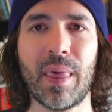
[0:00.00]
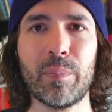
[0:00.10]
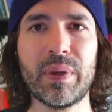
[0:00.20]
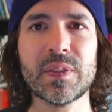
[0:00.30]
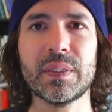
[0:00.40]

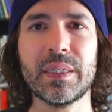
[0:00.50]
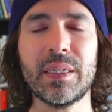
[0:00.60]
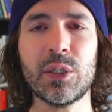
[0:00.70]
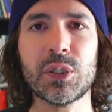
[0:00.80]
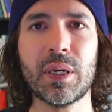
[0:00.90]
That means
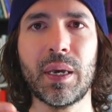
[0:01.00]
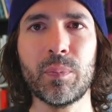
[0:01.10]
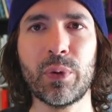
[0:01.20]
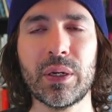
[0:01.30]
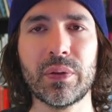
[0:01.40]
that each
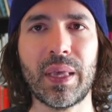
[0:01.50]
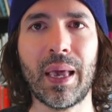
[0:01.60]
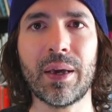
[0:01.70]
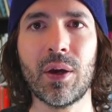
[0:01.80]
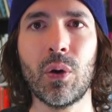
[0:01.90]
time we hear
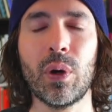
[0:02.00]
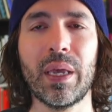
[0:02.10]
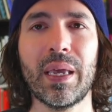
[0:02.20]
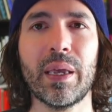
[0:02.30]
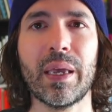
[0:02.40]
the echo,
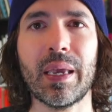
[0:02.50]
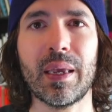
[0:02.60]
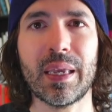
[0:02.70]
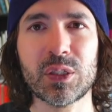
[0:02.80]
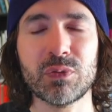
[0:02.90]

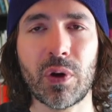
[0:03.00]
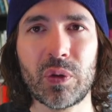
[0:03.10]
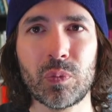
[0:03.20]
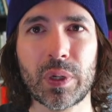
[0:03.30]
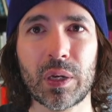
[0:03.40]
its
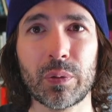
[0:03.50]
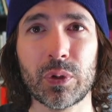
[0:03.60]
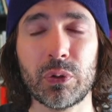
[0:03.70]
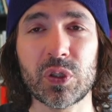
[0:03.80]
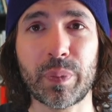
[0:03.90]
volume will get
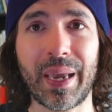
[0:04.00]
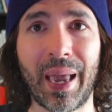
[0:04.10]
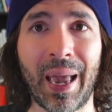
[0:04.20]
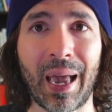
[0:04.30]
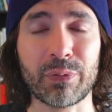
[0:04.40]
reduced by
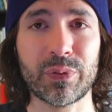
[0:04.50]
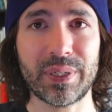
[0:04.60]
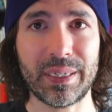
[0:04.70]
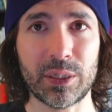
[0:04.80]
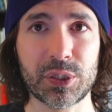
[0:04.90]
half
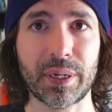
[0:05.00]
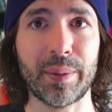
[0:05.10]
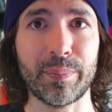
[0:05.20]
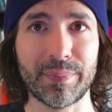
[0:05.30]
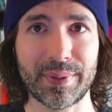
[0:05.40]
each
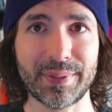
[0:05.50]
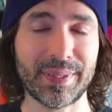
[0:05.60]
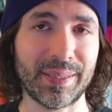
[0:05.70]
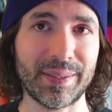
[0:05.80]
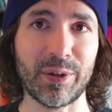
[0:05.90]
time,
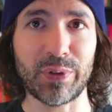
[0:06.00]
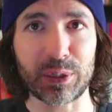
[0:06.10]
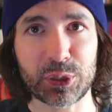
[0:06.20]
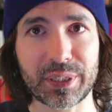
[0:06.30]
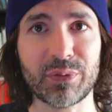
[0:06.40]
and then
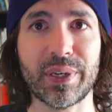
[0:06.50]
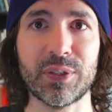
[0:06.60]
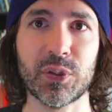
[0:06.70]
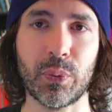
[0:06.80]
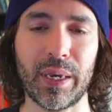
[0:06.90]
eventually it
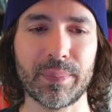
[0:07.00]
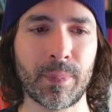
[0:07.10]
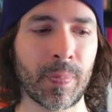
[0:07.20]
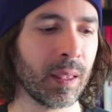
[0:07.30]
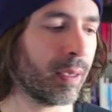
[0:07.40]
fades away.
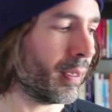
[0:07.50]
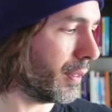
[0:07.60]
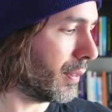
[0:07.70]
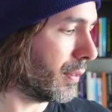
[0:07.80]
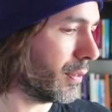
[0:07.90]

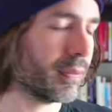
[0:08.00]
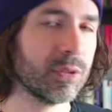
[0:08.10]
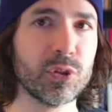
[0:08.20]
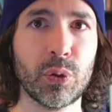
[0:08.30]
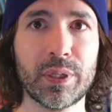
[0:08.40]

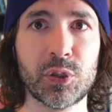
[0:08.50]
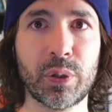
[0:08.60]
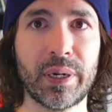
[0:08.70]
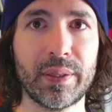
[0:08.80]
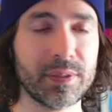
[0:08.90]
So let's
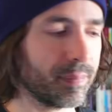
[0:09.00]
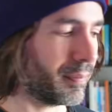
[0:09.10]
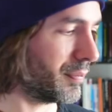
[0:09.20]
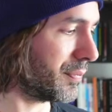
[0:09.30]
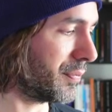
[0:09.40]
try this.